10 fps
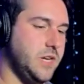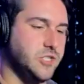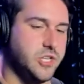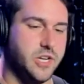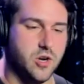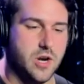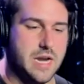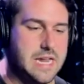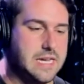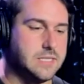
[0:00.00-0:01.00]
engineer
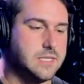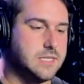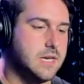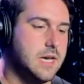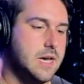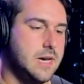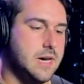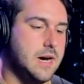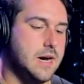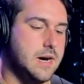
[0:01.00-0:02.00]
needs.
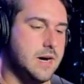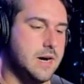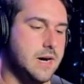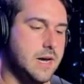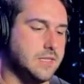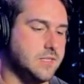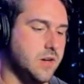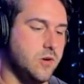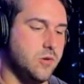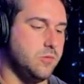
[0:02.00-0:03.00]
And
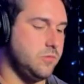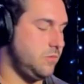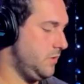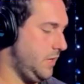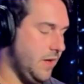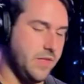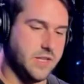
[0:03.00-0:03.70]
so, yeah,